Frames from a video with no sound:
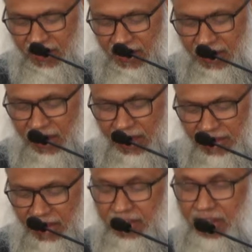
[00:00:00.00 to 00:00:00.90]
Allah
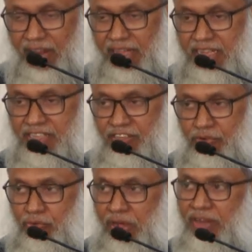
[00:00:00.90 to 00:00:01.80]
ilaha illallah, there is no
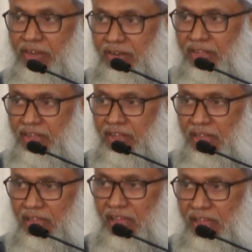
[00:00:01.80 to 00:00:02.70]
one
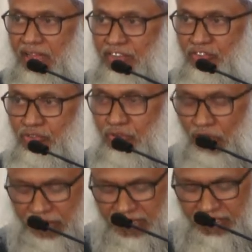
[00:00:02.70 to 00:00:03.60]
uh, uh, true
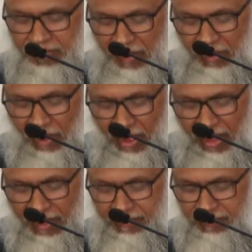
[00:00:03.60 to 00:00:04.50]
God except Allah,